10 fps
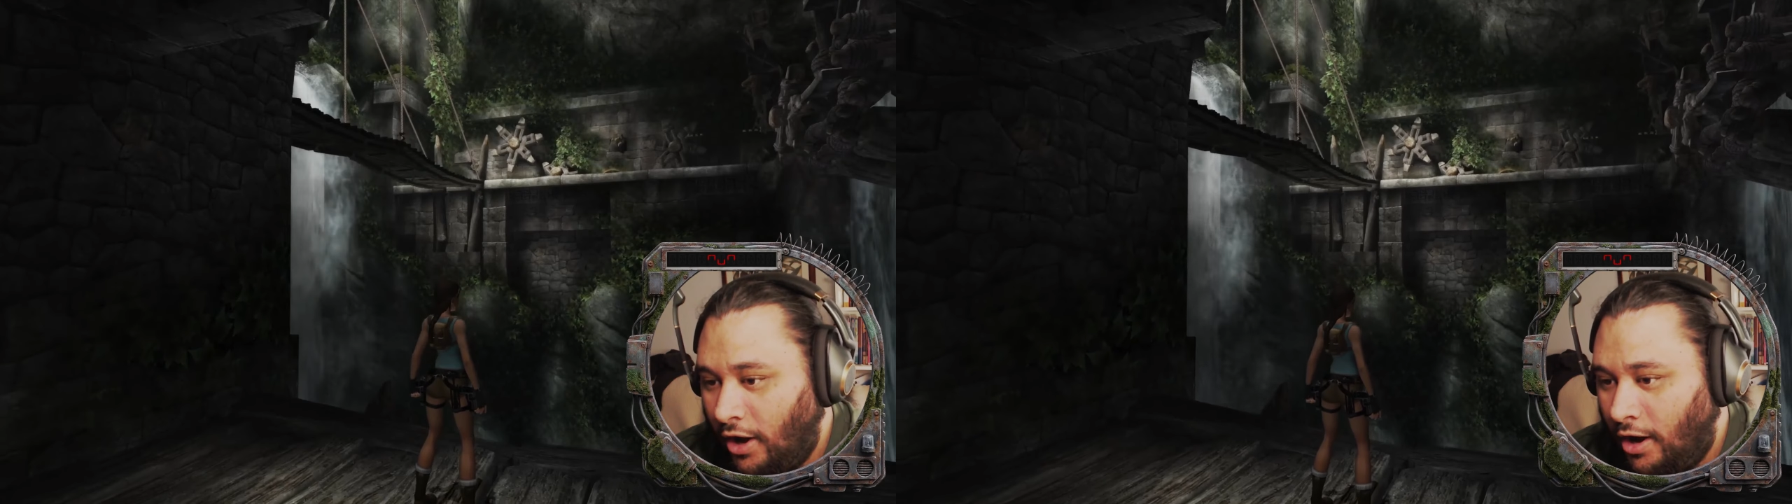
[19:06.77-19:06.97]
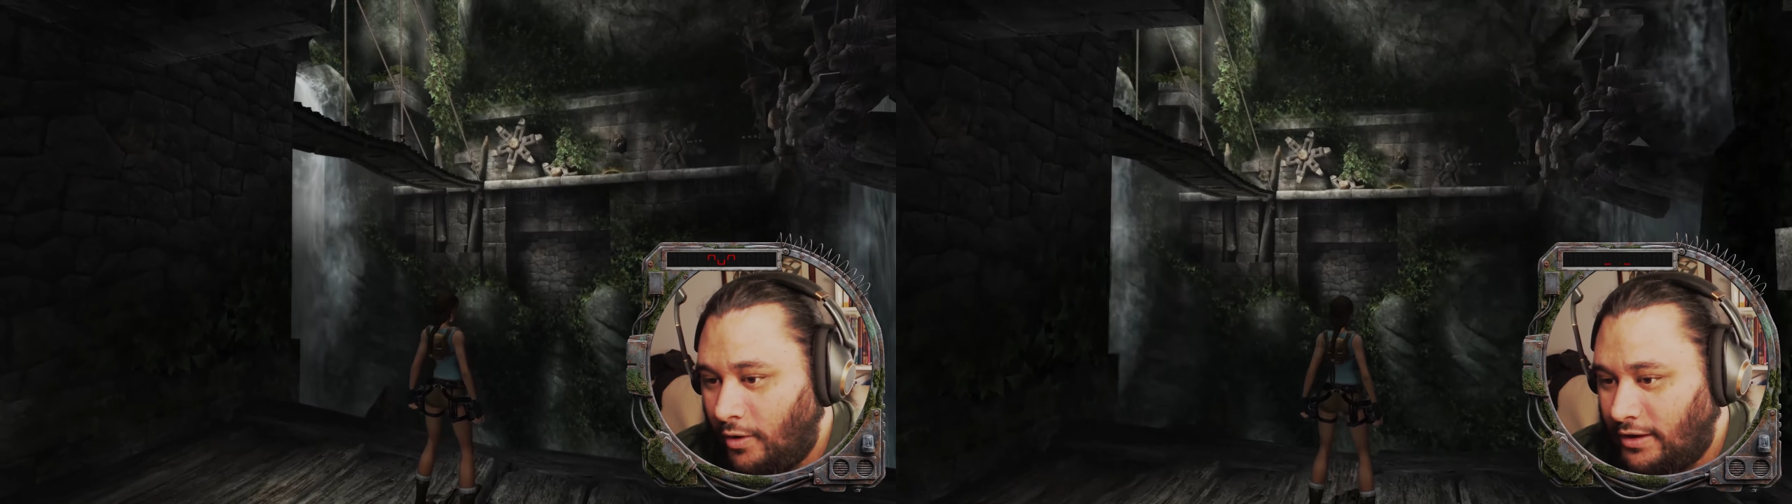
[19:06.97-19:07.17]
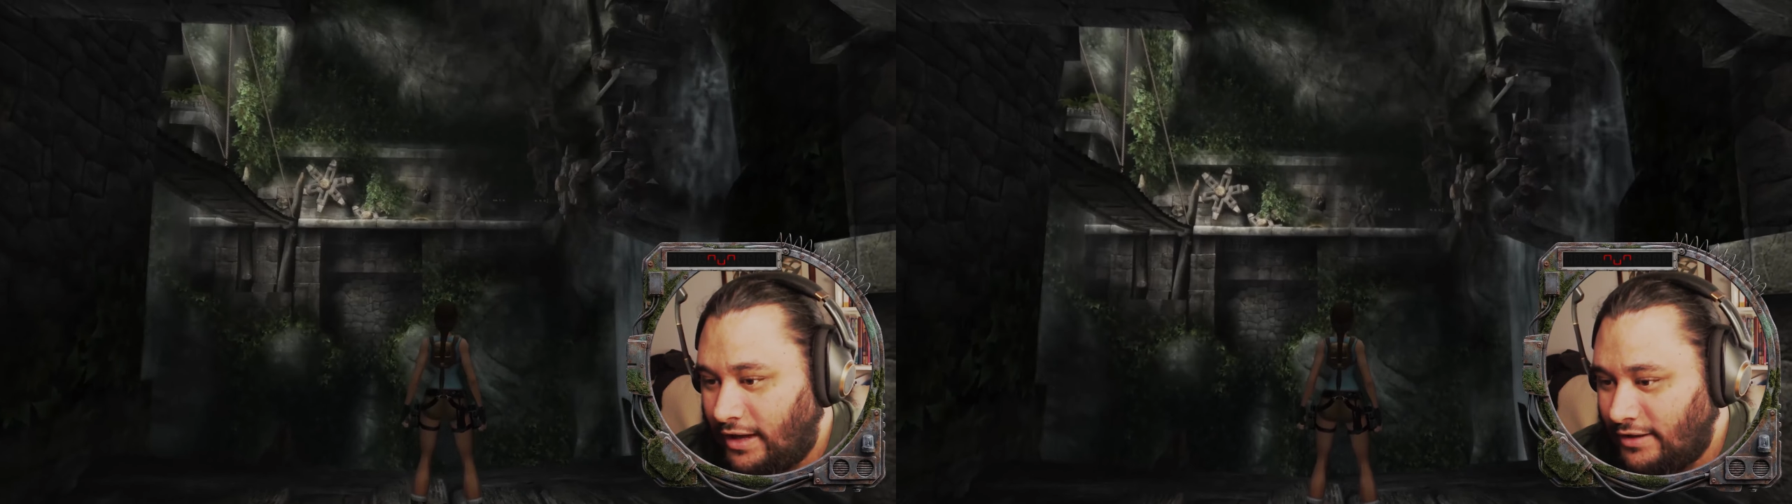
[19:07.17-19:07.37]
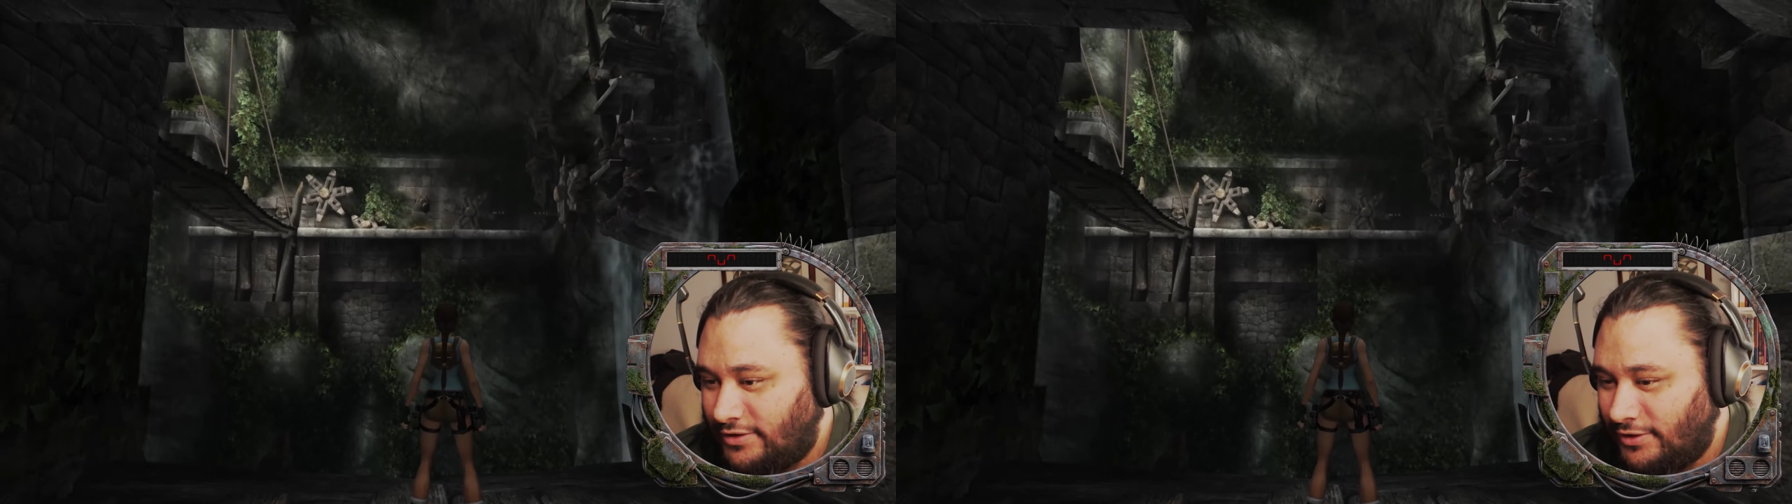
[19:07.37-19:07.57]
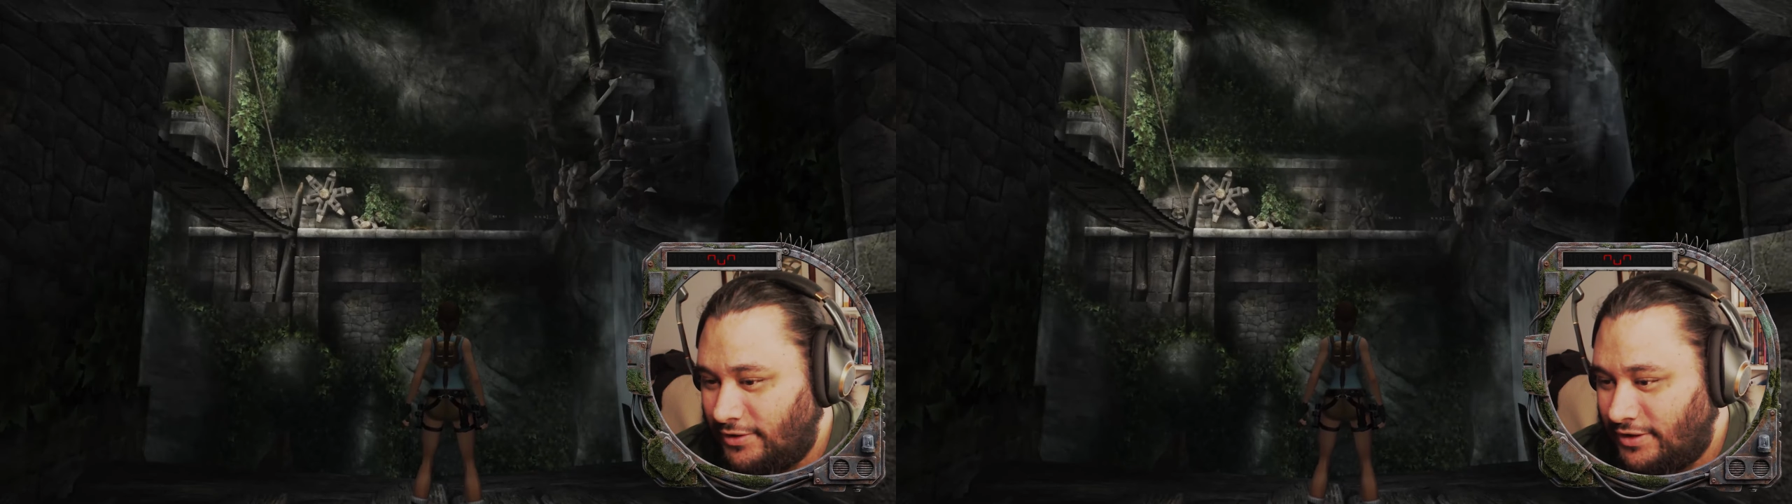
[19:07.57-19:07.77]
Oh, okay,
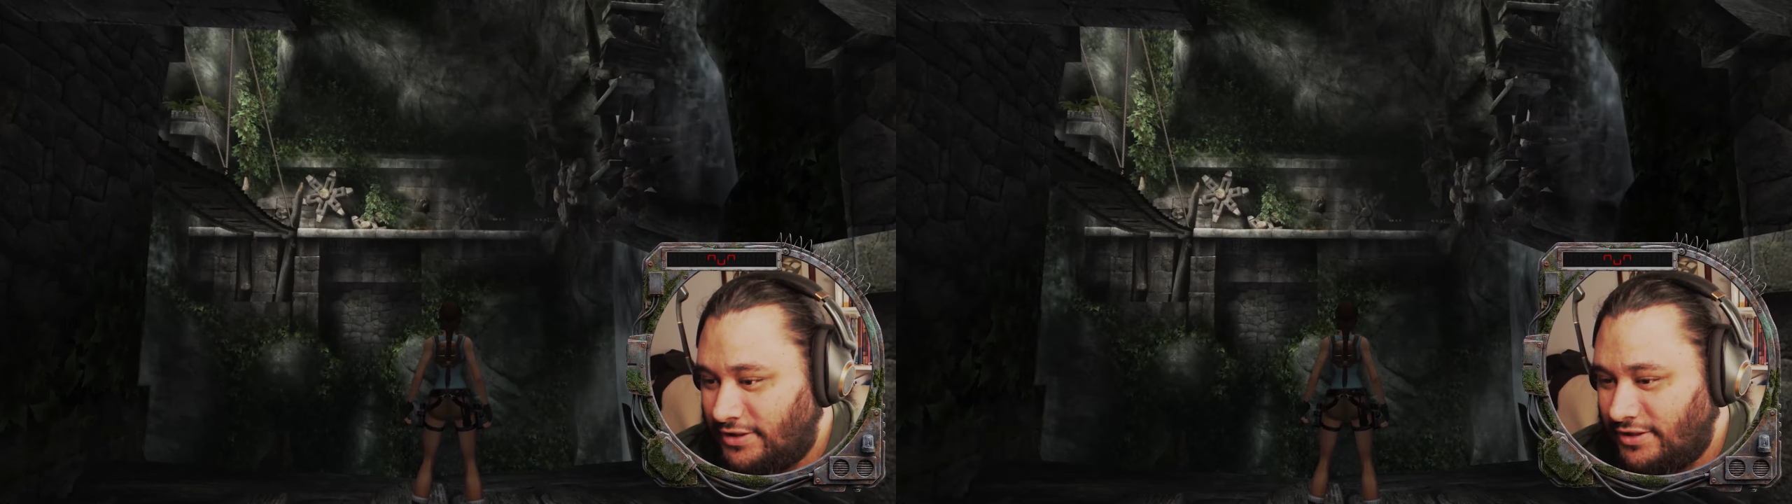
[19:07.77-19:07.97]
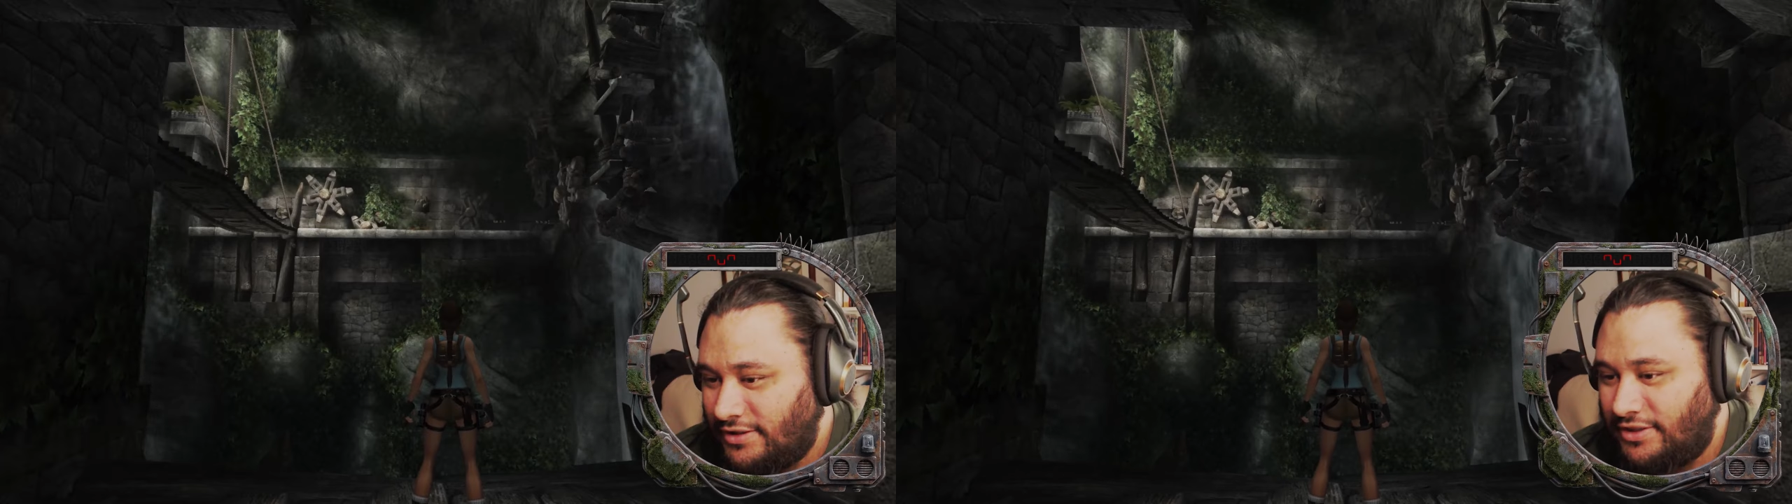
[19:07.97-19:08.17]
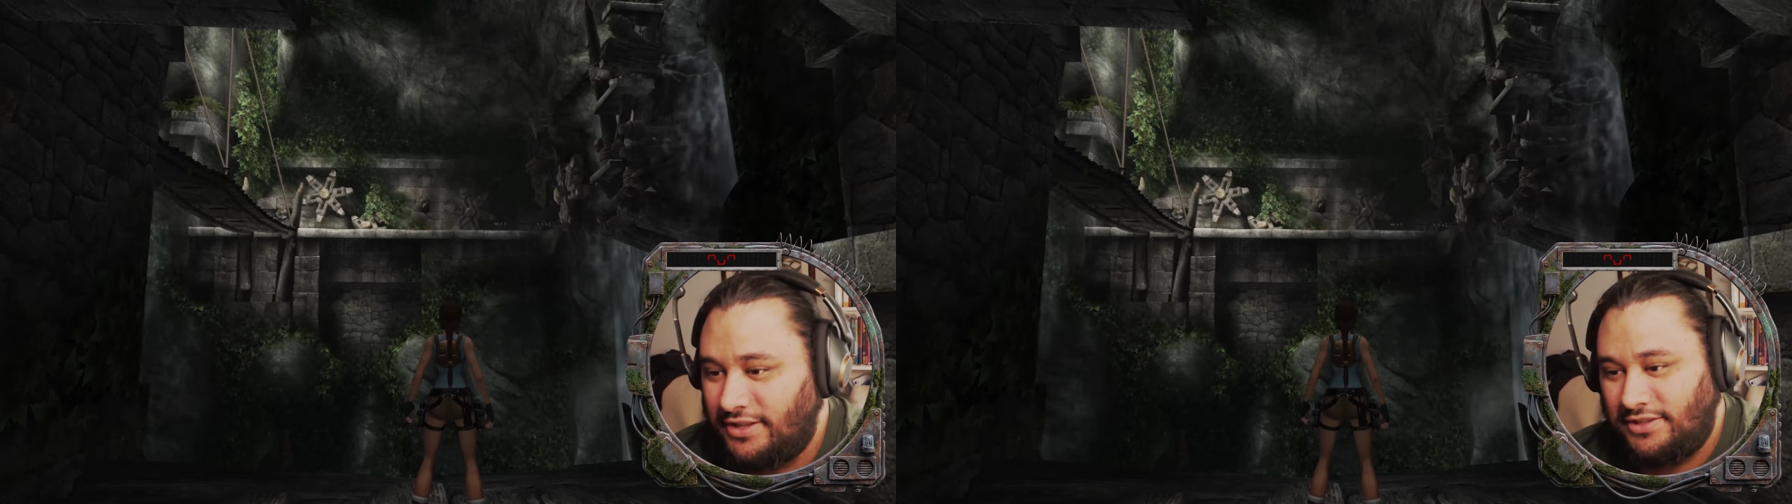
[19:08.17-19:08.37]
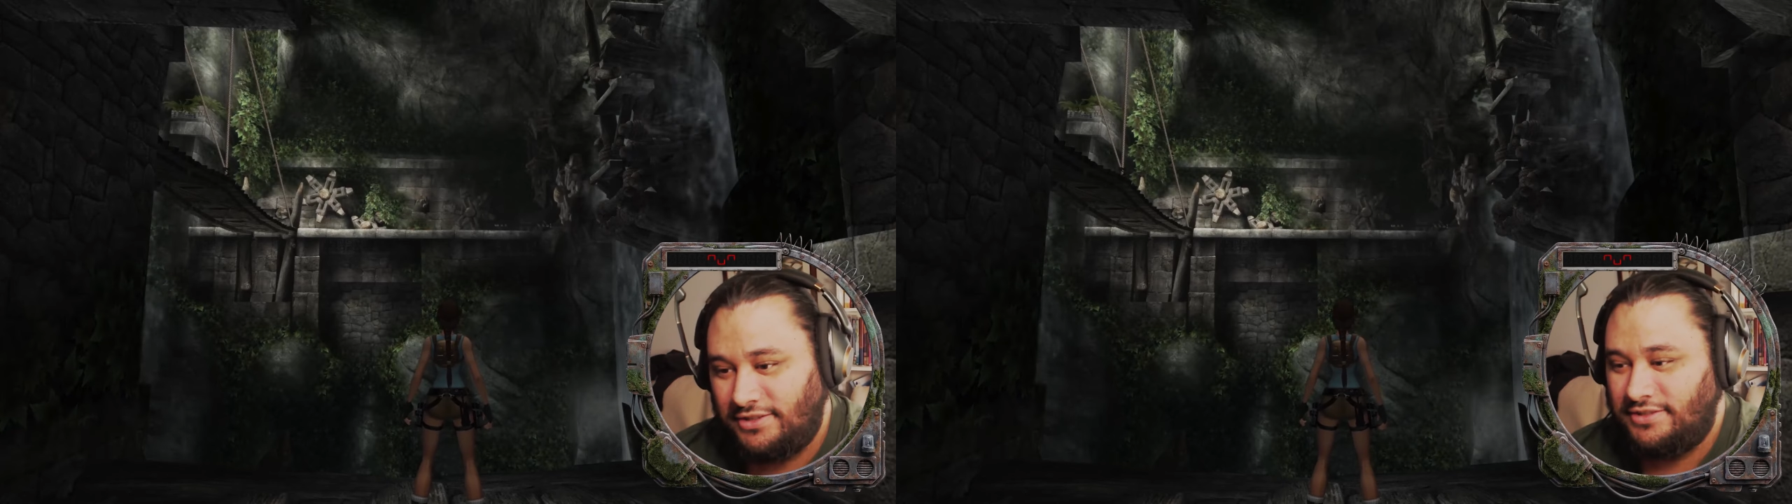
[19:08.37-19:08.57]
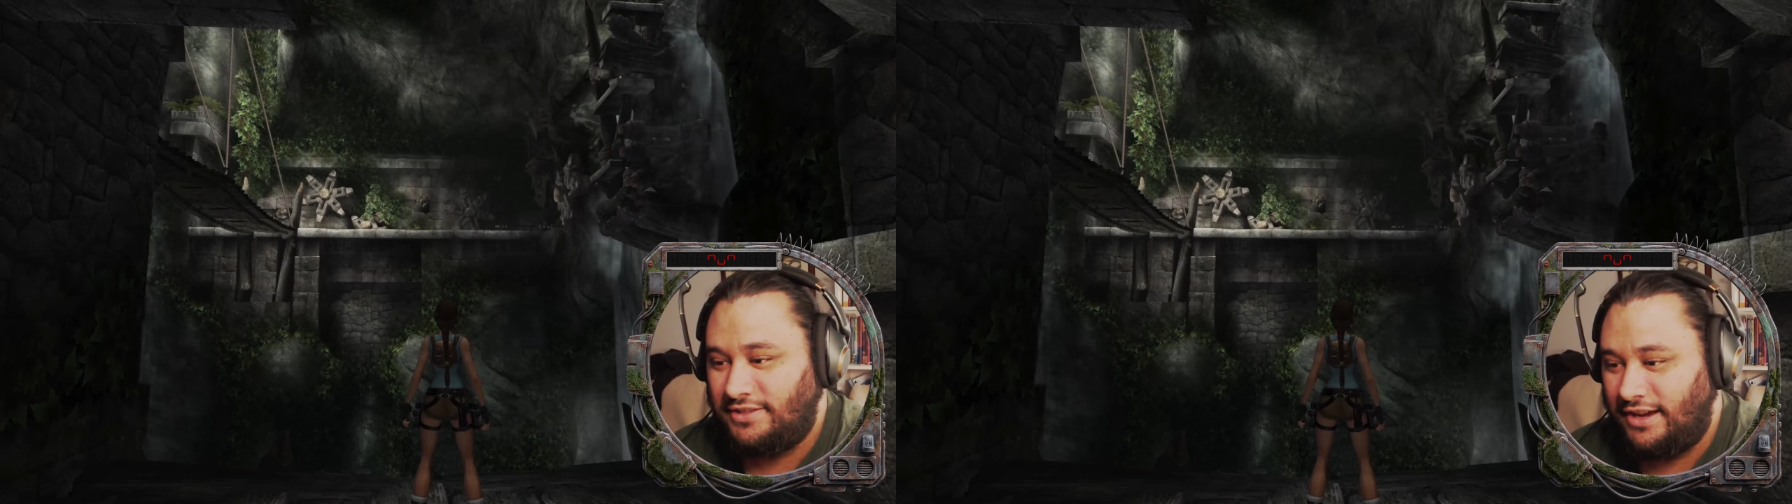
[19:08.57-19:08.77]
so this is